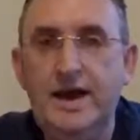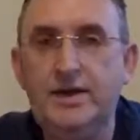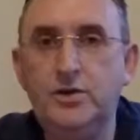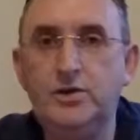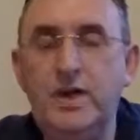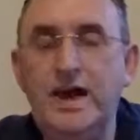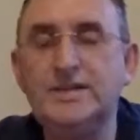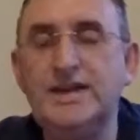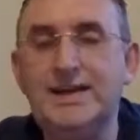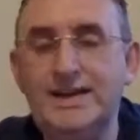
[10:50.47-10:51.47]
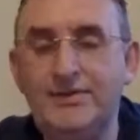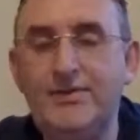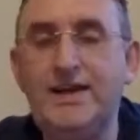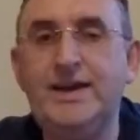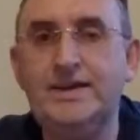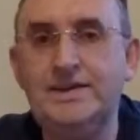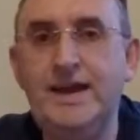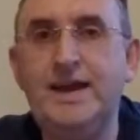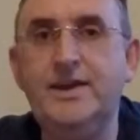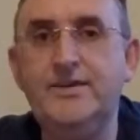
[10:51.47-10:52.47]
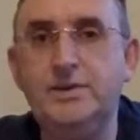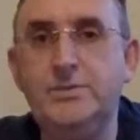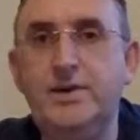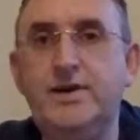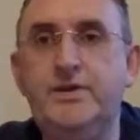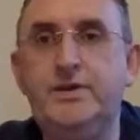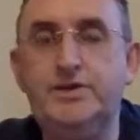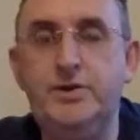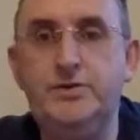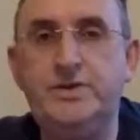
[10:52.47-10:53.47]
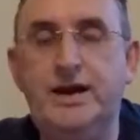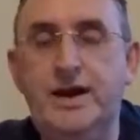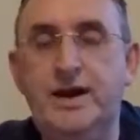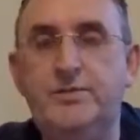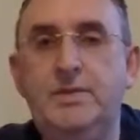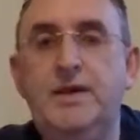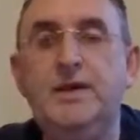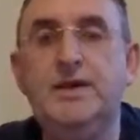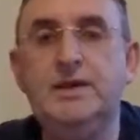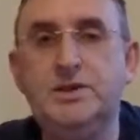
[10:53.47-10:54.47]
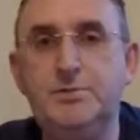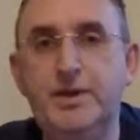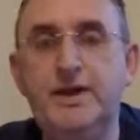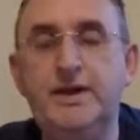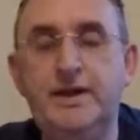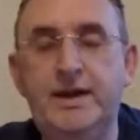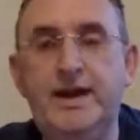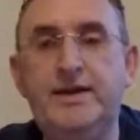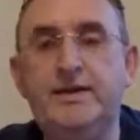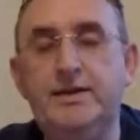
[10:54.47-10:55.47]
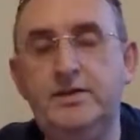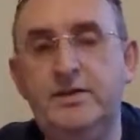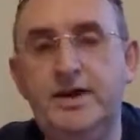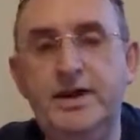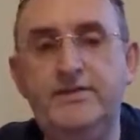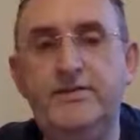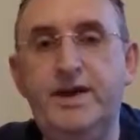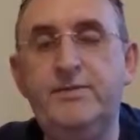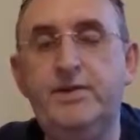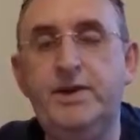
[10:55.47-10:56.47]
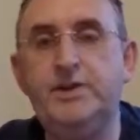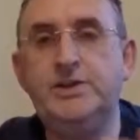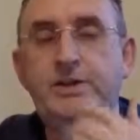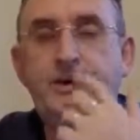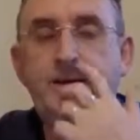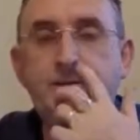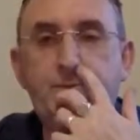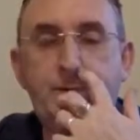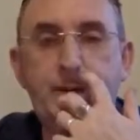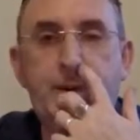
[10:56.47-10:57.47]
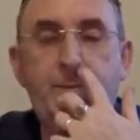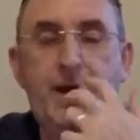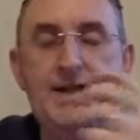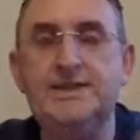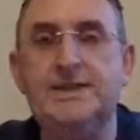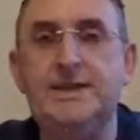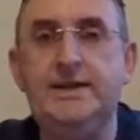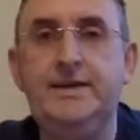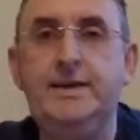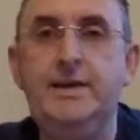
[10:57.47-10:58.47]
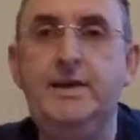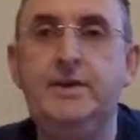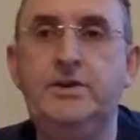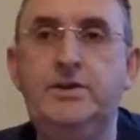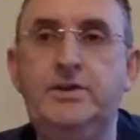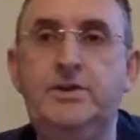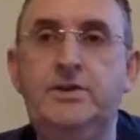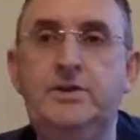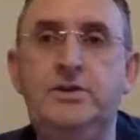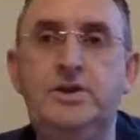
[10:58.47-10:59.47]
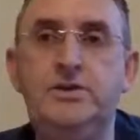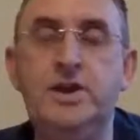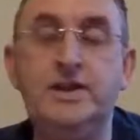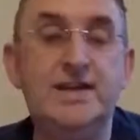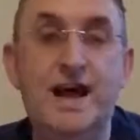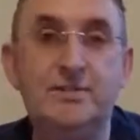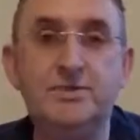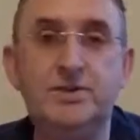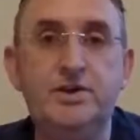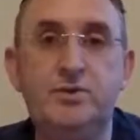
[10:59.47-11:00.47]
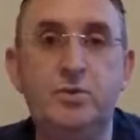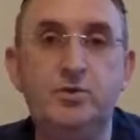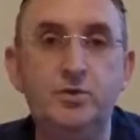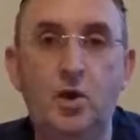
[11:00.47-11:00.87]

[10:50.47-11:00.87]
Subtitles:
That's a nefarious negative spirit that's out to harm. A spirit guide and the right vibration, the right spirit capacity has harm to none.